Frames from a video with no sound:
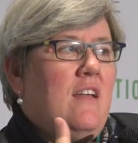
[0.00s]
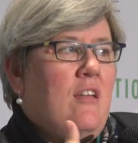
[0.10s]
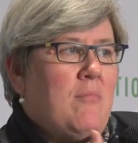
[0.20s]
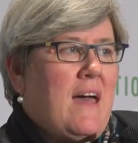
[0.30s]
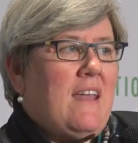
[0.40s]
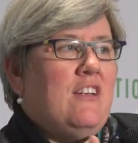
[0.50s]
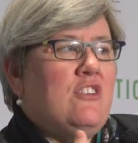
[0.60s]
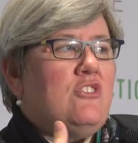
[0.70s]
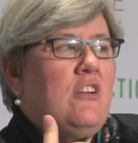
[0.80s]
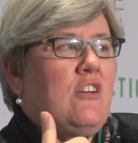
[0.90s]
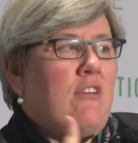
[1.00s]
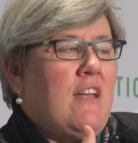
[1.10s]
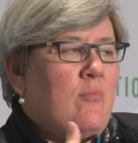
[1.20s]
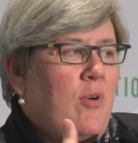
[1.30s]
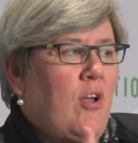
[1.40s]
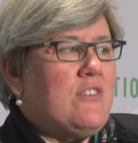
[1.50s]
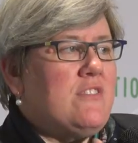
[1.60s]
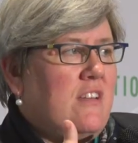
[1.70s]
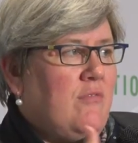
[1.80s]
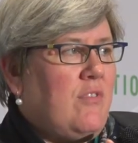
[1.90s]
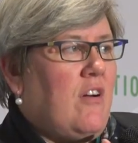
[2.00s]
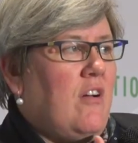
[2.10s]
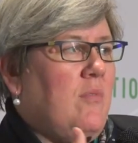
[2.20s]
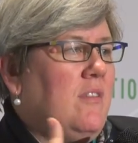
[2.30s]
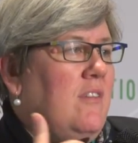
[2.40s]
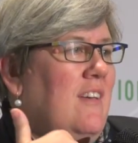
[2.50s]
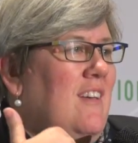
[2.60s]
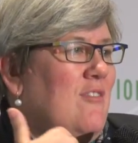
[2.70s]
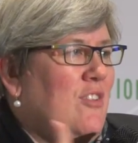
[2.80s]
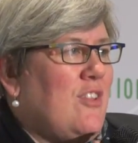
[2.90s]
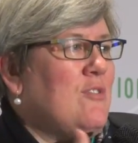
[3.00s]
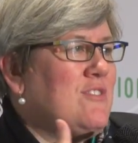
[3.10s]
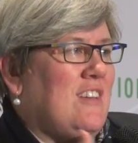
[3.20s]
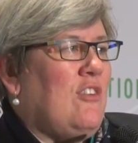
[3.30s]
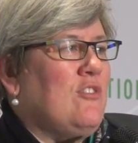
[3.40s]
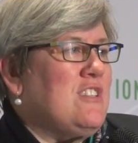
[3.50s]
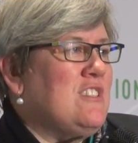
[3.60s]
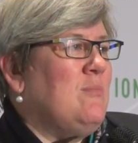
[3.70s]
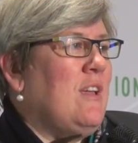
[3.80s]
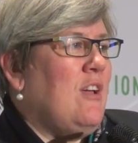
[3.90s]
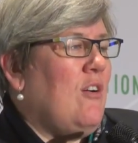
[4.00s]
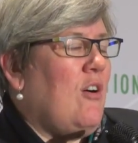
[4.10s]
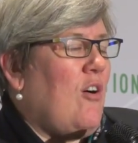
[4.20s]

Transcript: and manage and create the policy environment for those technologies to be